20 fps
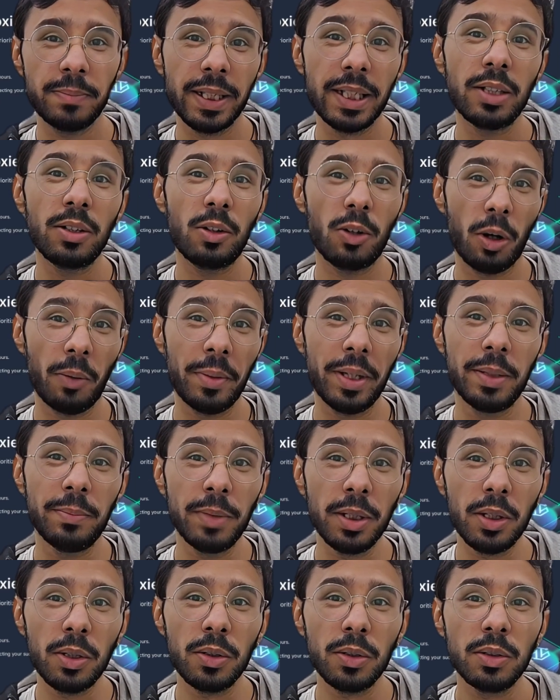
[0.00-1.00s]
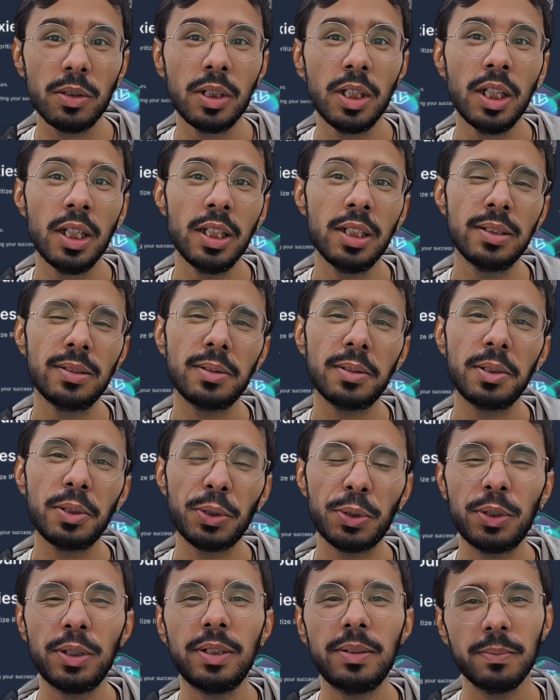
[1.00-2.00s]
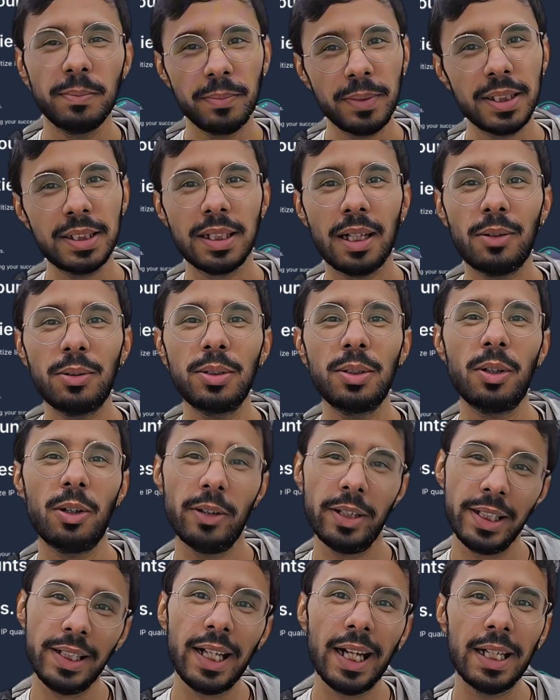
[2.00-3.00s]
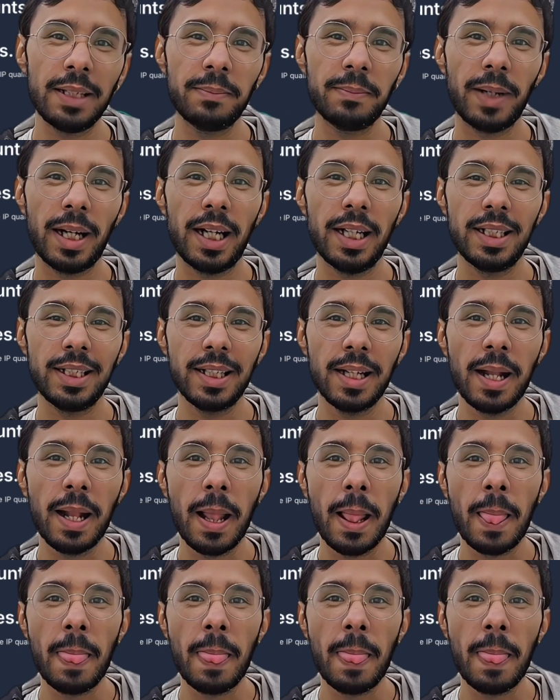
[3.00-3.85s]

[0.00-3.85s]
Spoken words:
pinned comment below, so don't miss out on that part.